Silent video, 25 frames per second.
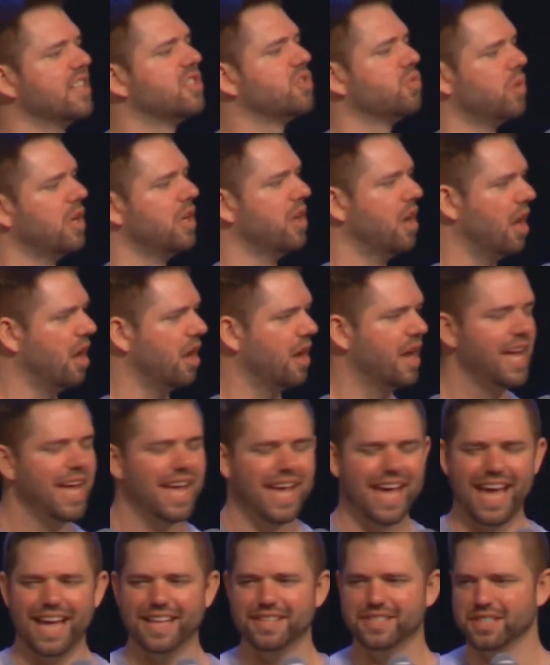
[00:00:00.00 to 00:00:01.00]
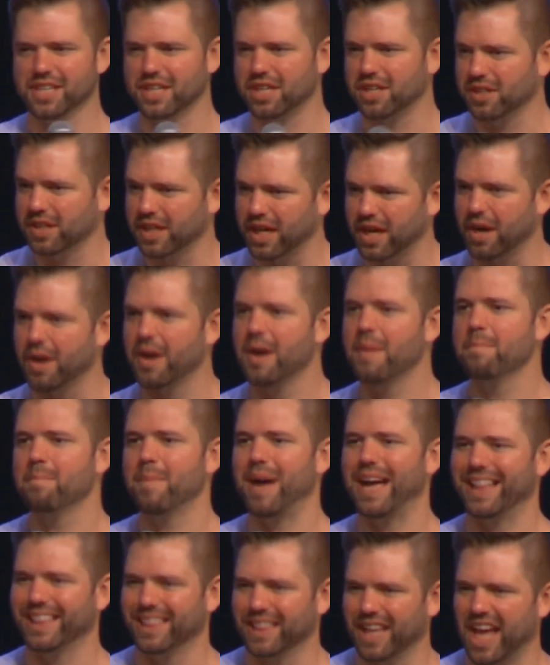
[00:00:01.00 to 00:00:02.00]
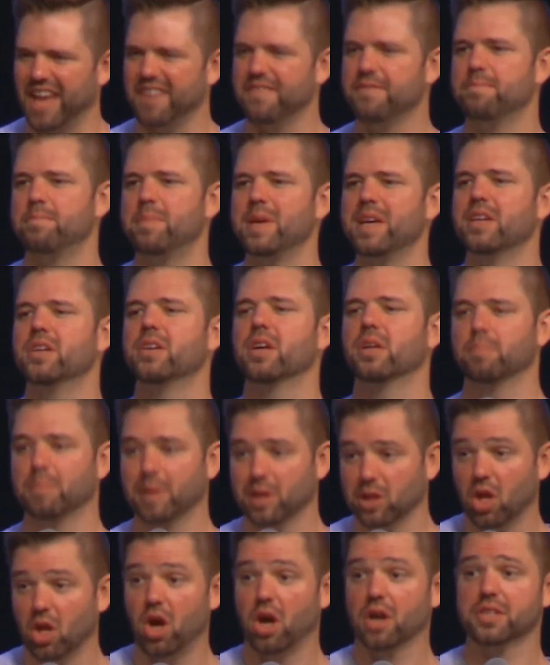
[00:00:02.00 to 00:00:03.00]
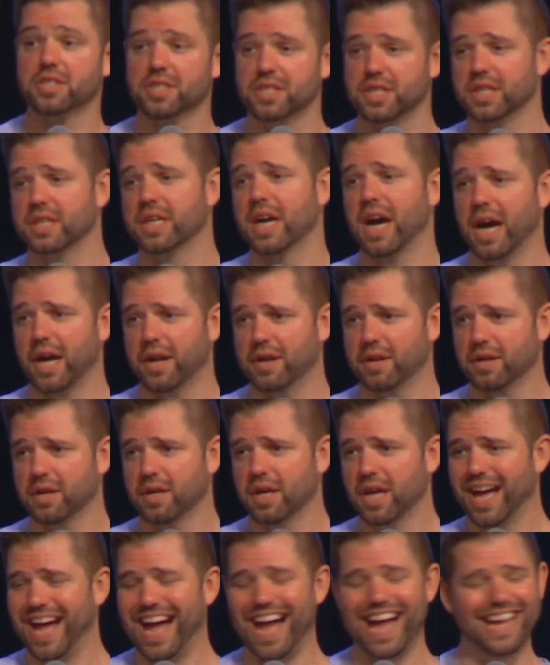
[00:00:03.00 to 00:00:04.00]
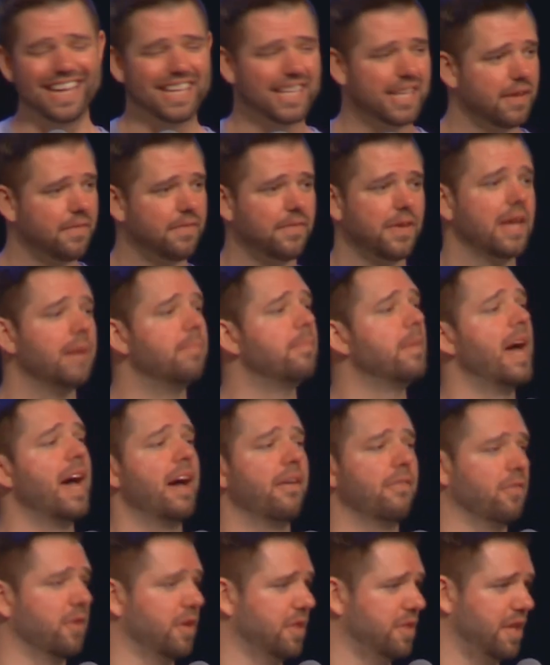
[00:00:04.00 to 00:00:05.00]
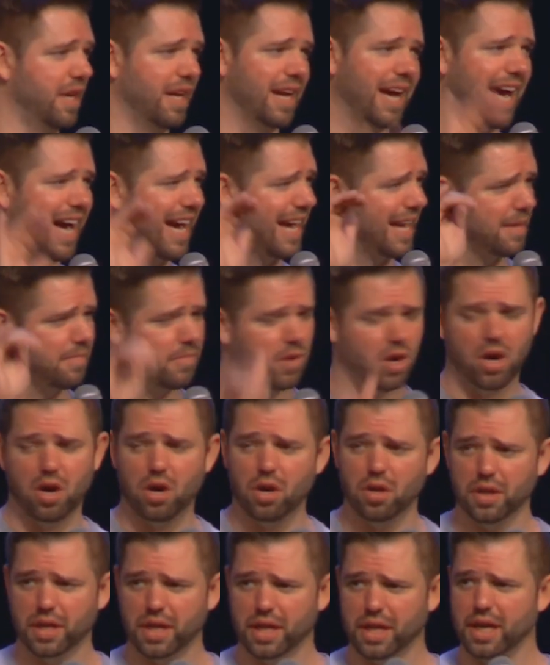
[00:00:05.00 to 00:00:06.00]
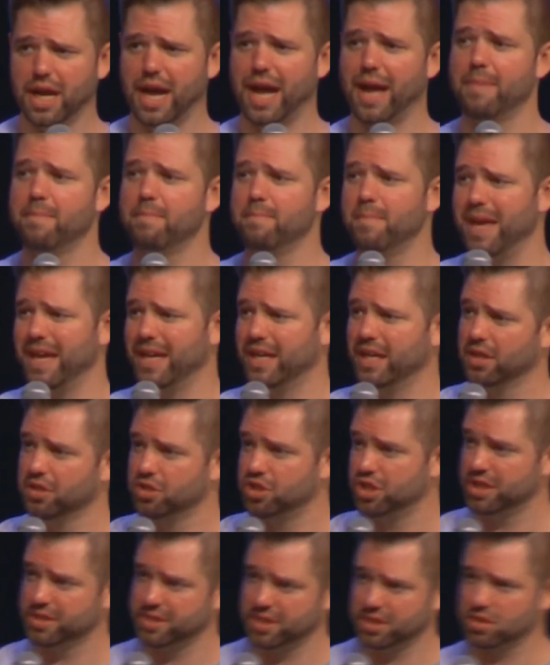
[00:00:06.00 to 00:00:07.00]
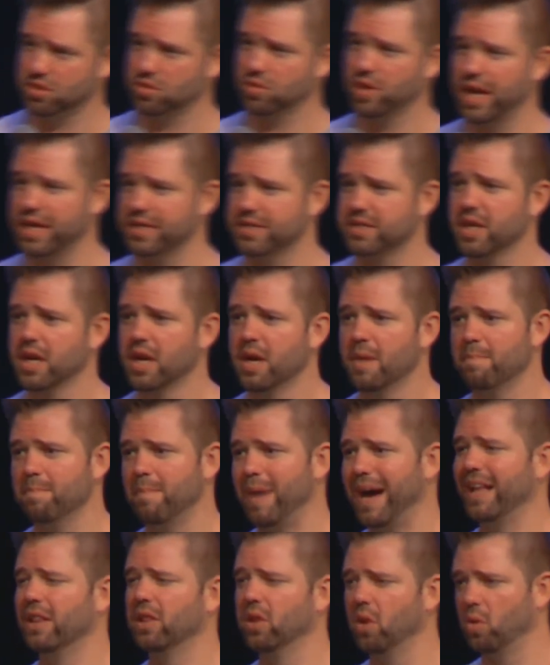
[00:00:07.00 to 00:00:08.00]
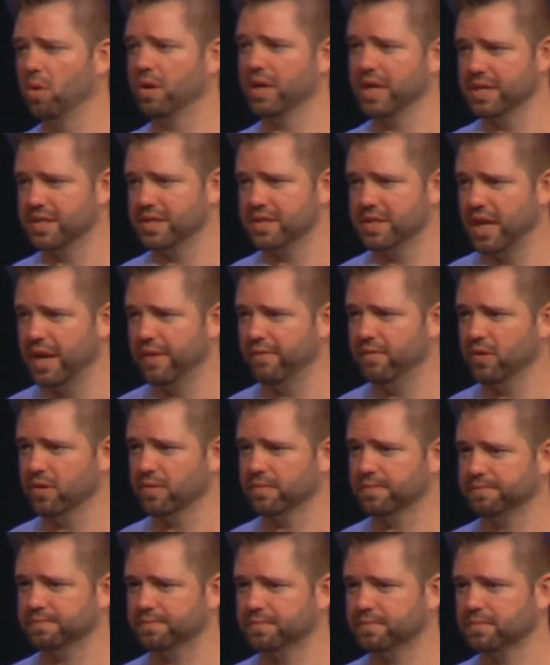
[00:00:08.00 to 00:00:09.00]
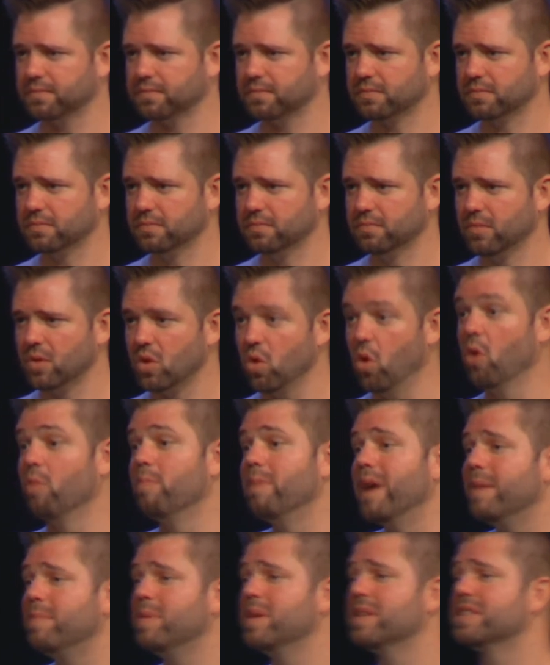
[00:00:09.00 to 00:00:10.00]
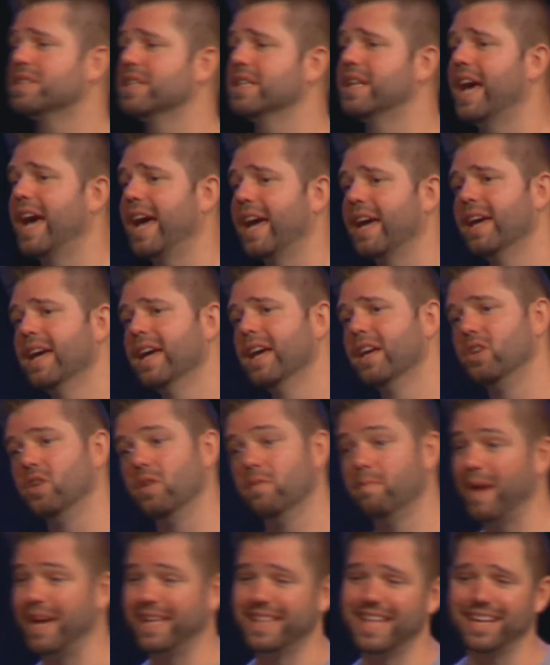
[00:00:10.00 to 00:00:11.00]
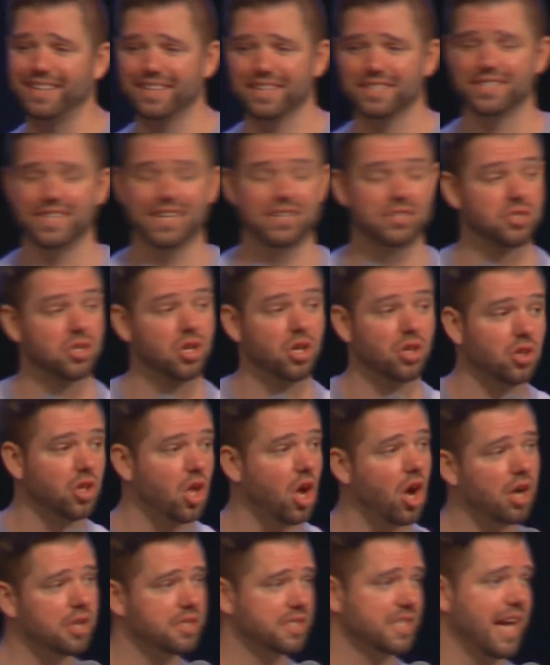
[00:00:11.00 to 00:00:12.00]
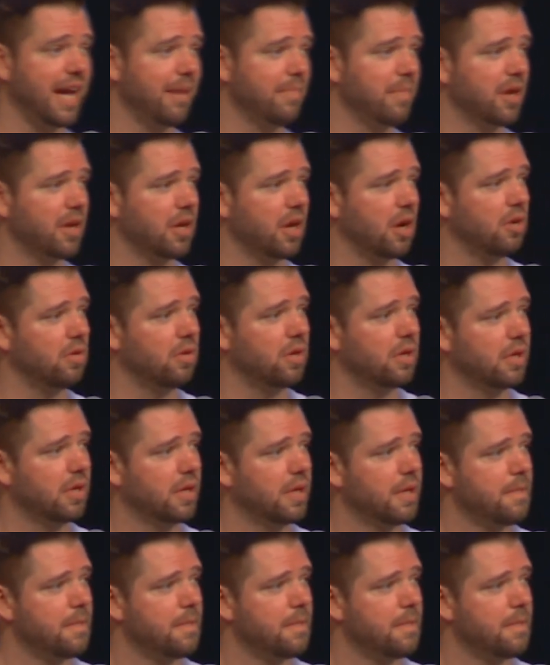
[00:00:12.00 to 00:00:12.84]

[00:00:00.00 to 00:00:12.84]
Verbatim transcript: says we are, and declare, my life be- belongs to God. I give him everything. I am all in. I'm making Jesus Christ my Lord and Savior. Or maybe today you've made that decision a long time ago,